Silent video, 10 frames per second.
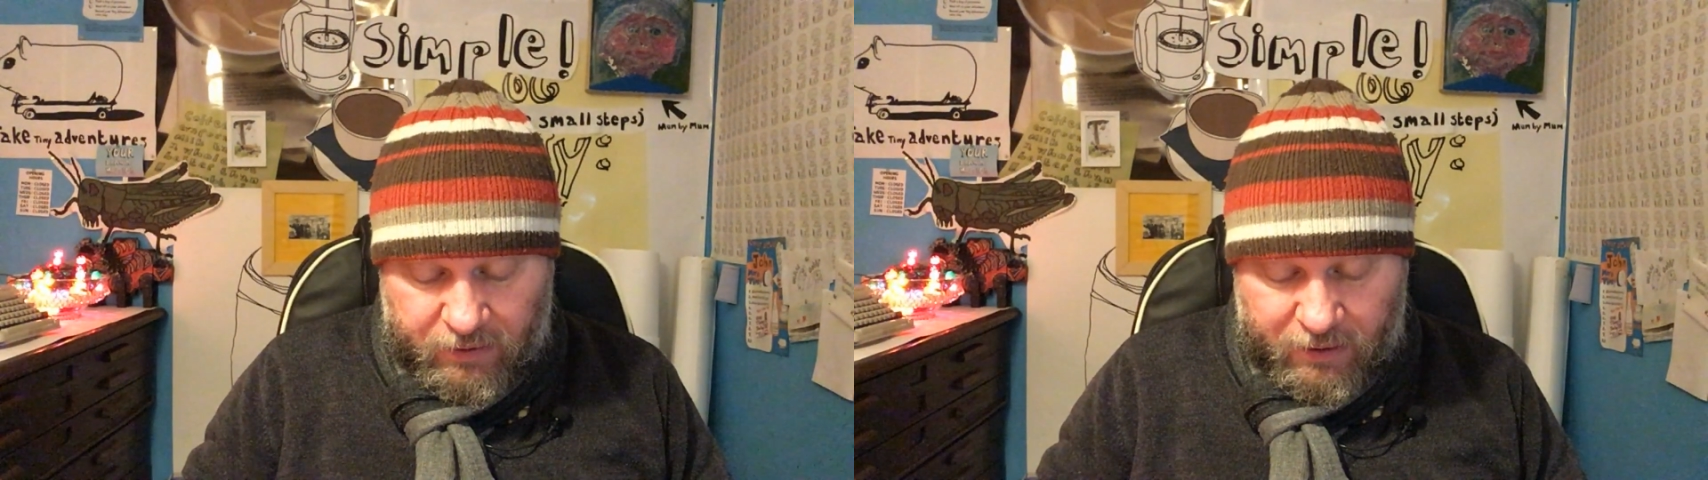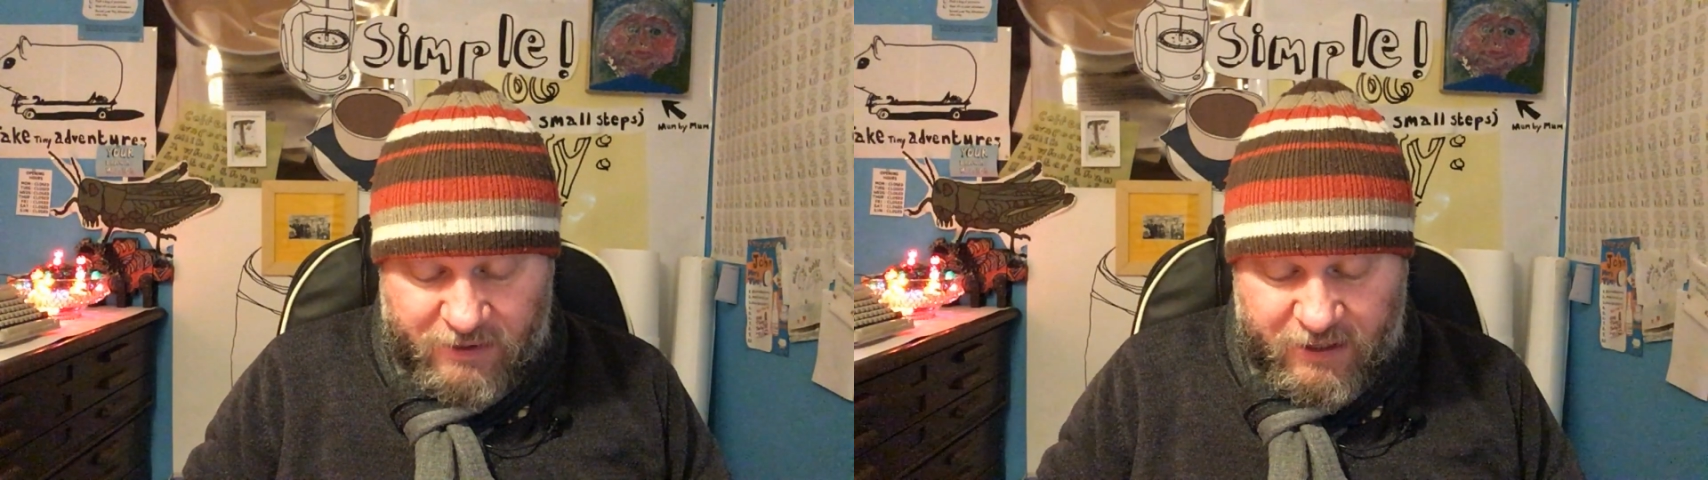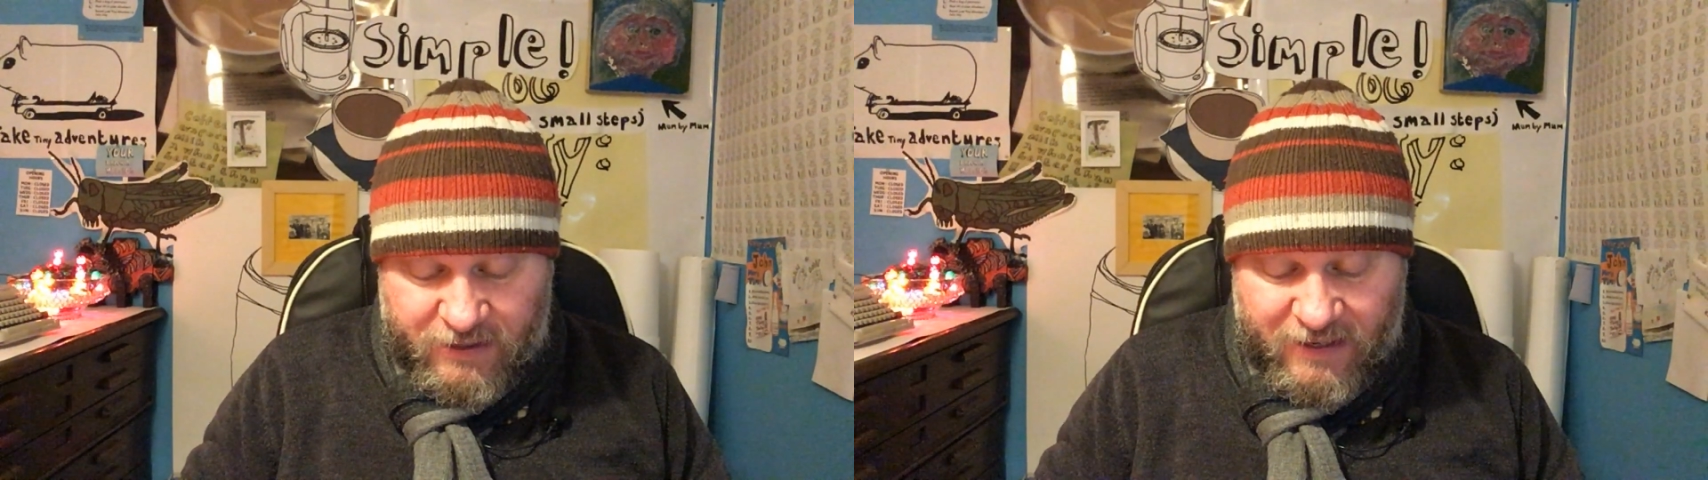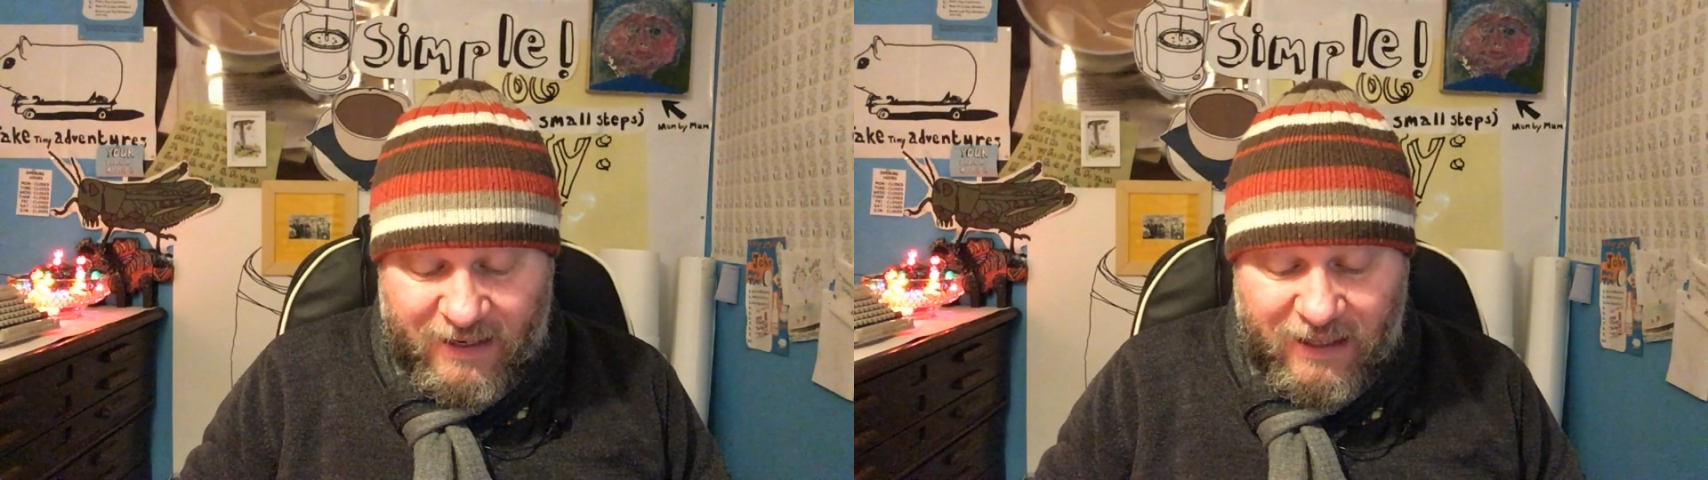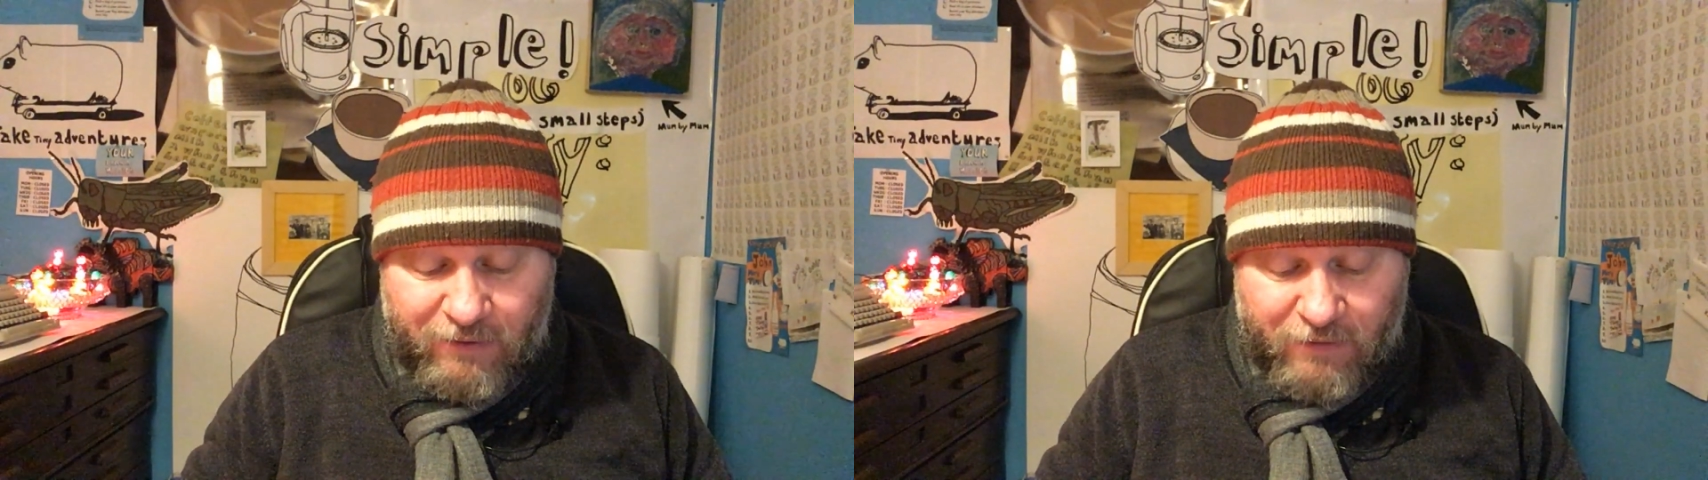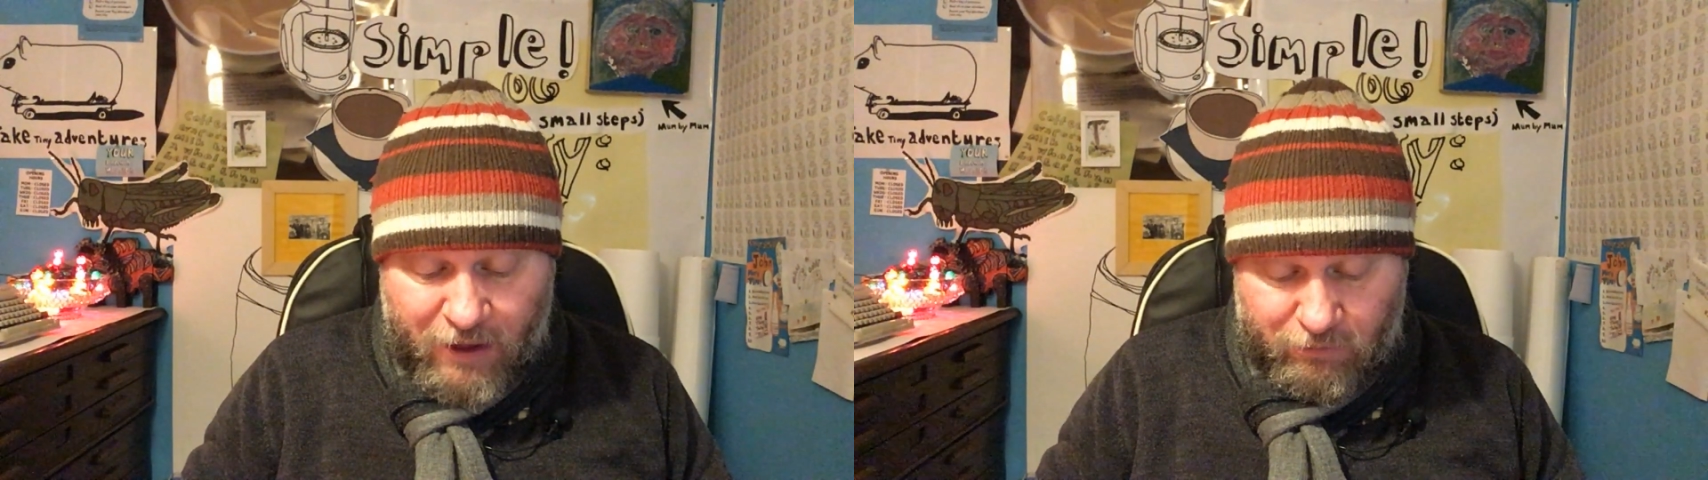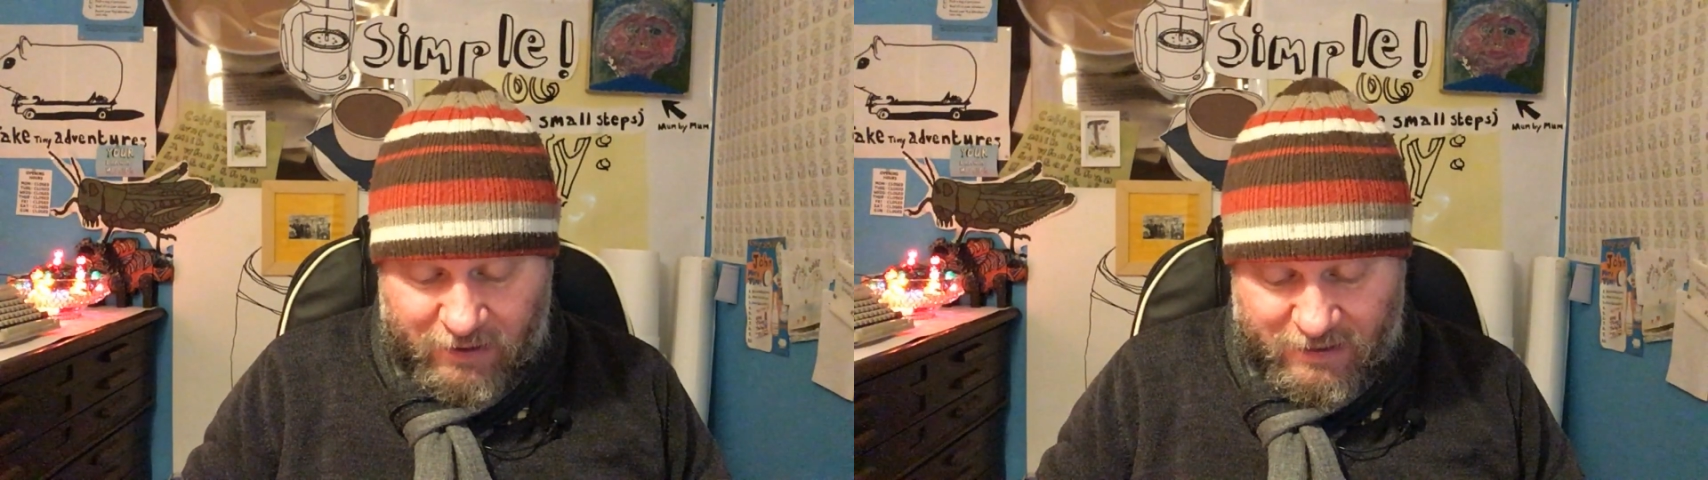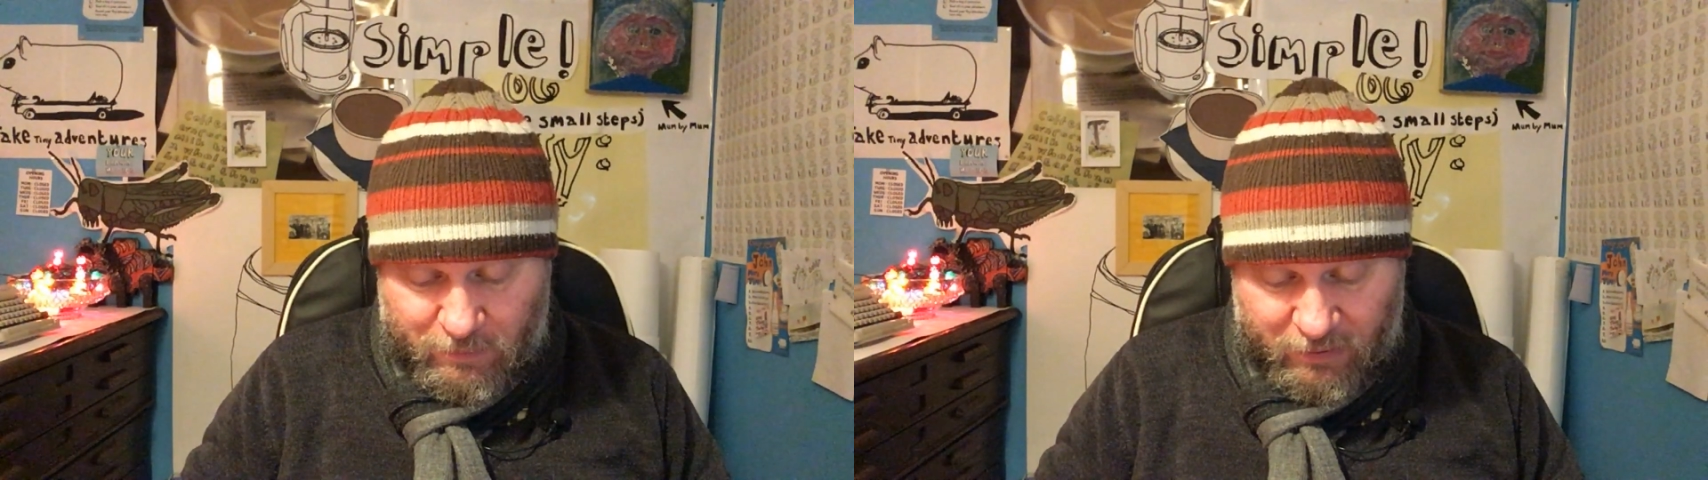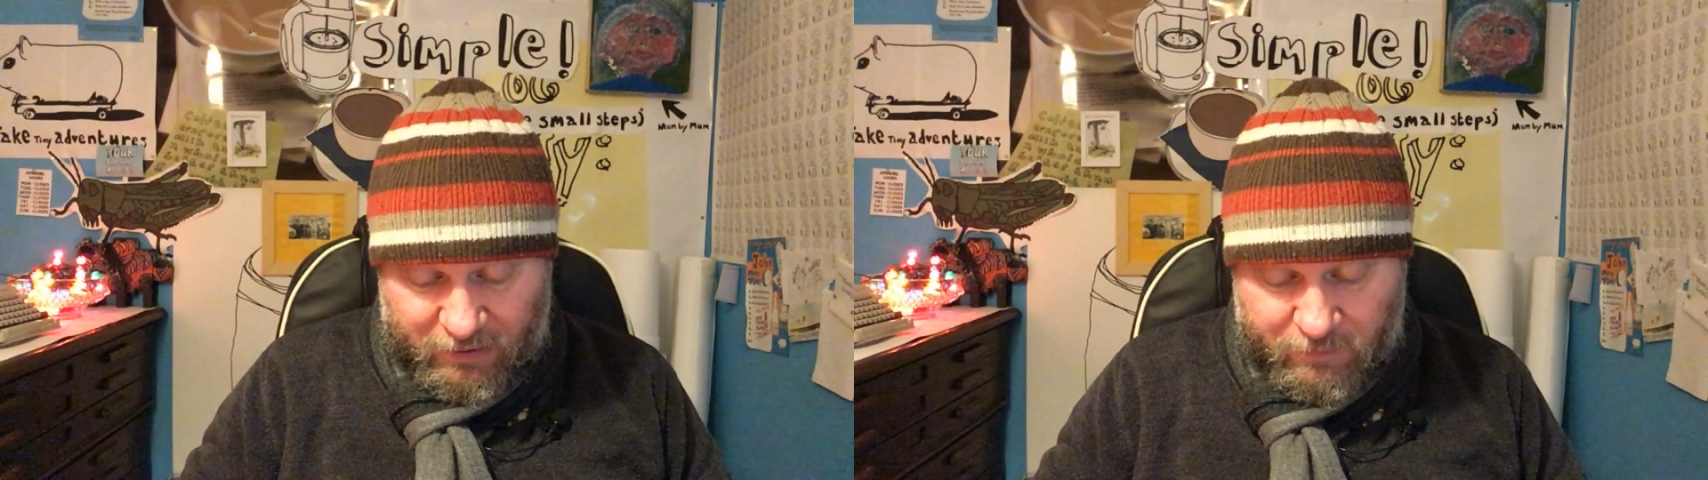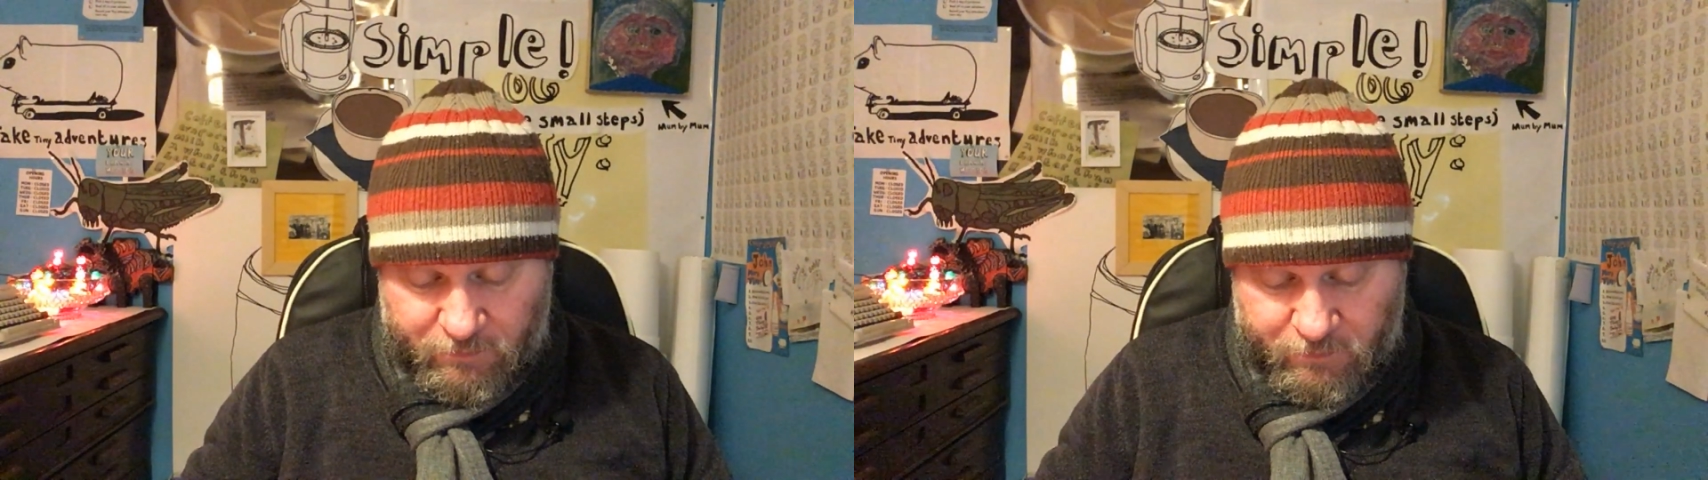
I'm just going to leave that recipe